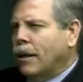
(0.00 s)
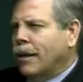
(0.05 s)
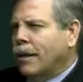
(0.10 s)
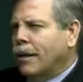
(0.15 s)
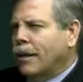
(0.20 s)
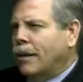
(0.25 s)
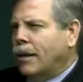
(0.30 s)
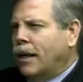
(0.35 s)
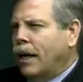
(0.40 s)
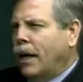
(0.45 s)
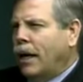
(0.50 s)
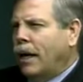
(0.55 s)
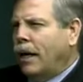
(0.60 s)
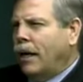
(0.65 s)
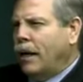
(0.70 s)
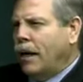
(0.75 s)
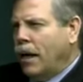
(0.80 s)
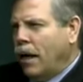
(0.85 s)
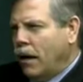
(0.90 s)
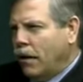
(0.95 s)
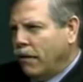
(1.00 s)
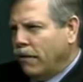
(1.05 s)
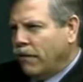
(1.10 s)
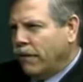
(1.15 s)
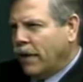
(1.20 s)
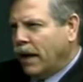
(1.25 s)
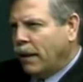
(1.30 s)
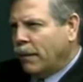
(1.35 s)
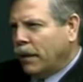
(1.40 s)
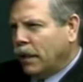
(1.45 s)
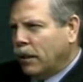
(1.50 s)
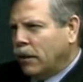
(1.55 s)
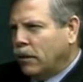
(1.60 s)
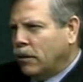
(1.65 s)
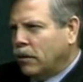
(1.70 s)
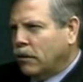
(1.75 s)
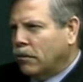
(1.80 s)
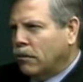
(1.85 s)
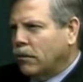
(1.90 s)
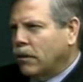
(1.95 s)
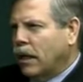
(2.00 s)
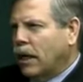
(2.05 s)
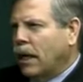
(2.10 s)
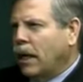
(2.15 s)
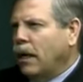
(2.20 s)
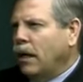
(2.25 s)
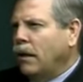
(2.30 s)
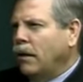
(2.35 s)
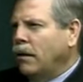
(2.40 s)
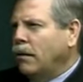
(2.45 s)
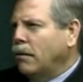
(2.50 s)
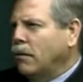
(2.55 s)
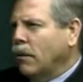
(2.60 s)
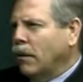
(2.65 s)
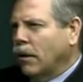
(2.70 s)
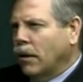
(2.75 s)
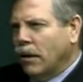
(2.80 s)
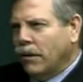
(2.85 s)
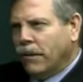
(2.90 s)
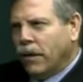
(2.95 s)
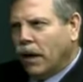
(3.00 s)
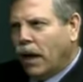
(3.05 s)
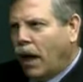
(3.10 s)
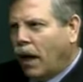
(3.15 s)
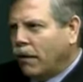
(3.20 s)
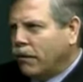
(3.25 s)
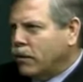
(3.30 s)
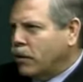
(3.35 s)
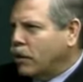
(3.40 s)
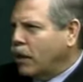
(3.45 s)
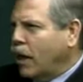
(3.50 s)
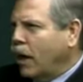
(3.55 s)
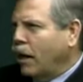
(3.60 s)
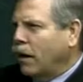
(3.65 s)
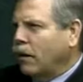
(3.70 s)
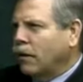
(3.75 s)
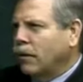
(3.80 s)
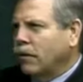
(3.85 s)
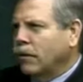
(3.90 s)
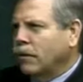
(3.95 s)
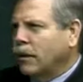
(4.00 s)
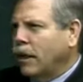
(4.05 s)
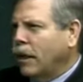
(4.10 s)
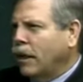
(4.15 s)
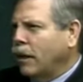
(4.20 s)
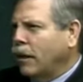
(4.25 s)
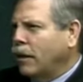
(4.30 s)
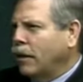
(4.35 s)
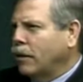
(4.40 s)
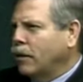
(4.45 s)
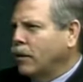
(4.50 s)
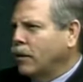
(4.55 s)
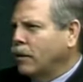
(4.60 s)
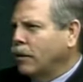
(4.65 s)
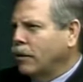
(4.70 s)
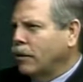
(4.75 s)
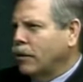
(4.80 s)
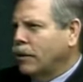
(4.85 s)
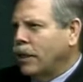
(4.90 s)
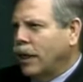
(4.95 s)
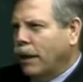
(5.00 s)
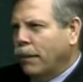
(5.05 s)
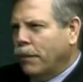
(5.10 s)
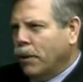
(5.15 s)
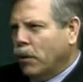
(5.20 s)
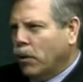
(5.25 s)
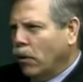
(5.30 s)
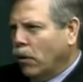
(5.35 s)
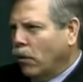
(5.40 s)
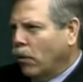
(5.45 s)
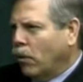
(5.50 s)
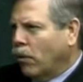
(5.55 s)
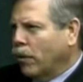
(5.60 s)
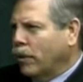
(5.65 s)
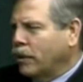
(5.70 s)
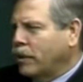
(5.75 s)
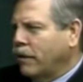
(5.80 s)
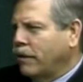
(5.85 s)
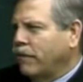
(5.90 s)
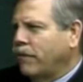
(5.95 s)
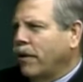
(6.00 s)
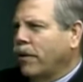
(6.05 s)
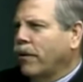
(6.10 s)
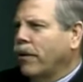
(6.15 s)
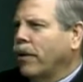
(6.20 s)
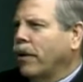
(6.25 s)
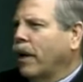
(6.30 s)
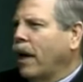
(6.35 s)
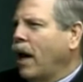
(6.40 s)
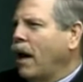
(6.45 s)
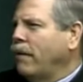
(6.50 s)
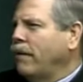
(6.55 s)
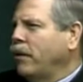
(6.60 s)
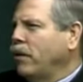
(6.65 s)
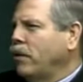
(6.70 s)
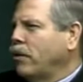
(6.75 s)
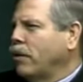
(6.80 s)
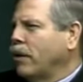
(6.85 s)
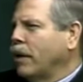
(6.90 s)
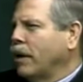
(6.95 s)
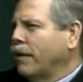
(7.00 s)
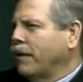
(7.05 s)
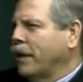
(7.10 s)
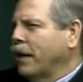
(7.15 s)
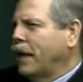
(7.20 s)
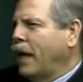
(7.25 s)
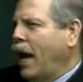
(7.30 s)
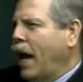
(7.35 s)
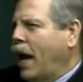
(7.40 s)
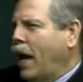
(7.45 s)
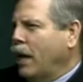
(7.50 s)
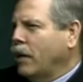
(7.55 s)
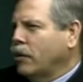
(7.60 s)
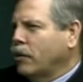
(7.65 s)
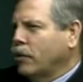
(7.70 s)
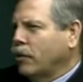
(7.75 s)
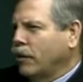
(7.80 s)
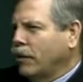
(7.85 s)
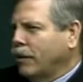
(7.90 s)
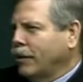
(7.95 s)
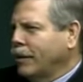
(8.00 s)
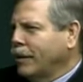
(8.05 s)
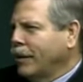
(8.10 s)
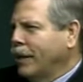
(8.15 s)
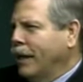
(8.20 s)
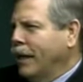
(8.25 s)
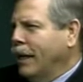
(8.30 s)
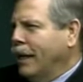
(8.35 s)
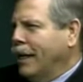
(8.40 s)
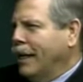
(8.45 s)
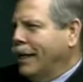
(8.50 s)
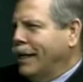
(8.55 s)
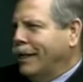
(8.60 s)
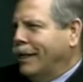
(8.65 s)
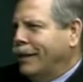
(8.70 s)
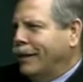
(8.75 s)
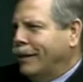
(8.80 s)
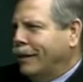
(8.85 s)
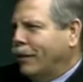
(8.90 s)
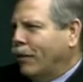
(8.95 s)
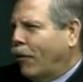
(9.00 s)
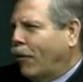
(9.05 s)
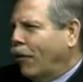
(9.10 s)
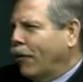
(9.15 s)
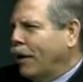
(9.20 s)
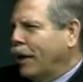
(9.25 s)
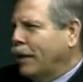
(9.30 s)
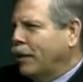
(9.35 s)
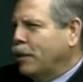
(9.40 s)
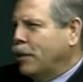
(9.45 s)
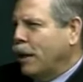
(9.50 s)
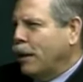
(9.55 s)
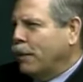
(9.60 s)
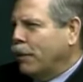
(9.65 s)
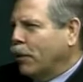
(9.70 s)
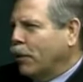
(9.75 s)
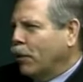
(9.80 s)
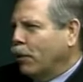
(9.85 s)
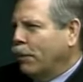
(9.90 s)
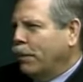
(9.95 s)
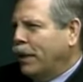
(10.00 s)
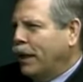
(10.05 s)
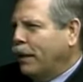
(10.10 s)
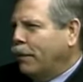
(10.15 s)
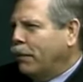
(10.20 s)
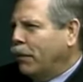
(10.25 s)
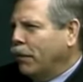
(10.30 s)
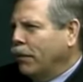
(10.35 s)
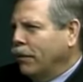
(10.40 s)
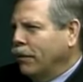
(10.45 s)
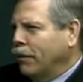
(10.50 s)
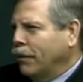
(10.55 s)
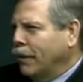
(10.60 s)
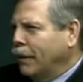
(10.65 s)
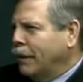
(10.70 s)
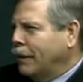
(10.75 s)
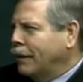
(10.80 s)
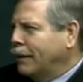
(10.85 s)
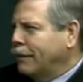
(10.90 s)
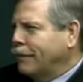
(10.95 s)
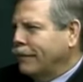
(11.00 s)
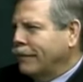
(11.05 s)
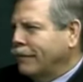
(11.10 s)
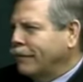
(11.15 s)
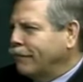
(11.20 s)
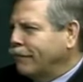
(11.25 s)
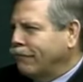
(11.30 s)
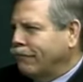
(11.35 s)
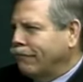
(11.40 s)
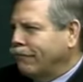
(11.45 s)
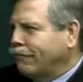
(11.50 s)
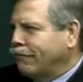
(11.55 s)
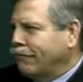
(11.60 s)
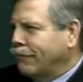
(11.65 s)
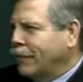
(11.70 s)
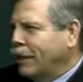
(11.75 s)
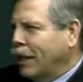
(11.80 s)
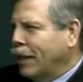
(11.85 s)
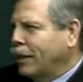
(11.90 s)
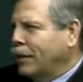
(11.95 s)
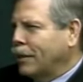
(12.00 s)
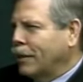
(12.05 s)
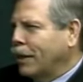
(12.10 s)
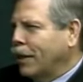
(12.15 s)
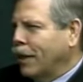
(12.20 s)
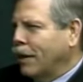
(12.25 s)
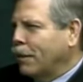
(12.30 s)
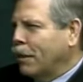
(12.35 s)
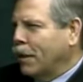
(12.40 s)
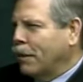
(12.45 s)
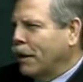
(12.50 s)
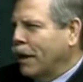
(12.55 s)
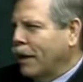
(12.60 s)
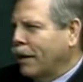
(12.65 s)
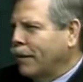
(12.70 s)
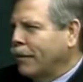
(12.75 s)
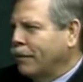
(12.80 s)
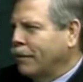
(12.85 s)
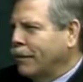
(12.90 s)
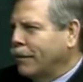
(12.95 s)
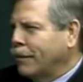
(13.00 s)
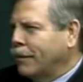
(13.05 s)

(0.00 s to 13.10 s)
they have families, they live a lifestyle that is typical, or is it very lavish? Do they live in castles? Are they typical people? Tell us a little bit about them.